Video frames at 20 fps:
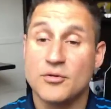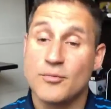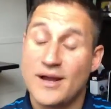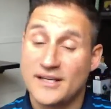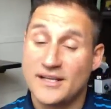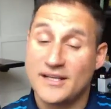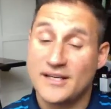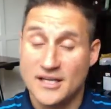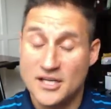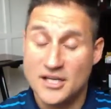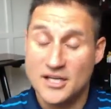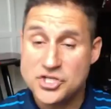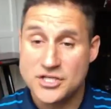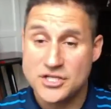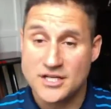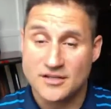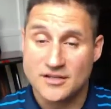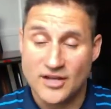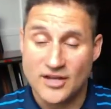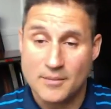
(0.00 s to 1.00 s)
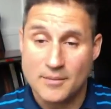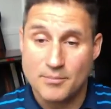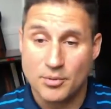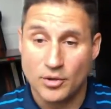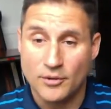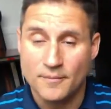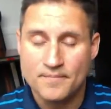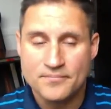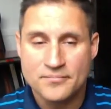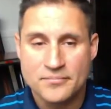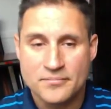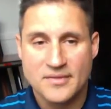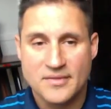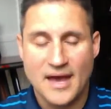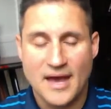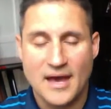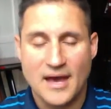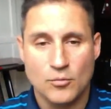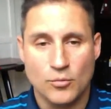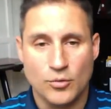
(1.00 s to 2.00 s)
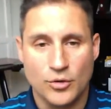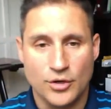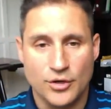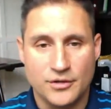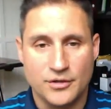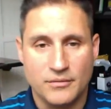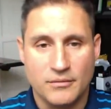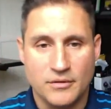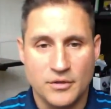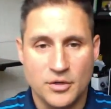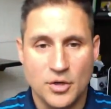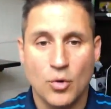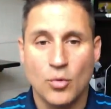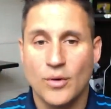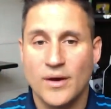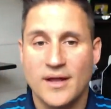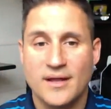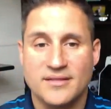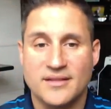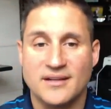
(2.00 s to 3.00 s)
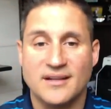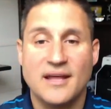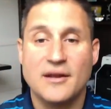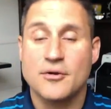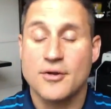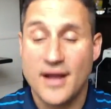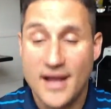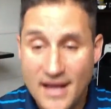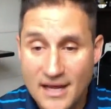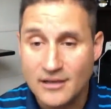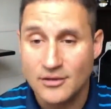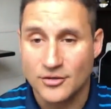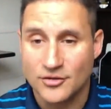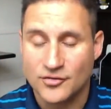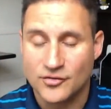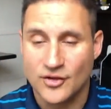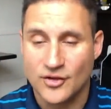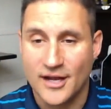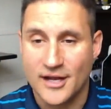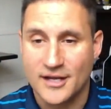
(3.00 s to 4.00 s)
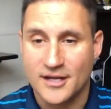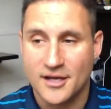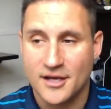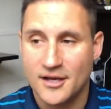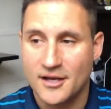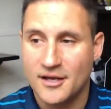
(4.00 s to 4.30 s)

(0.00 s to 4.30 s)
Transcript: recognition example that would know what the letter A looks like,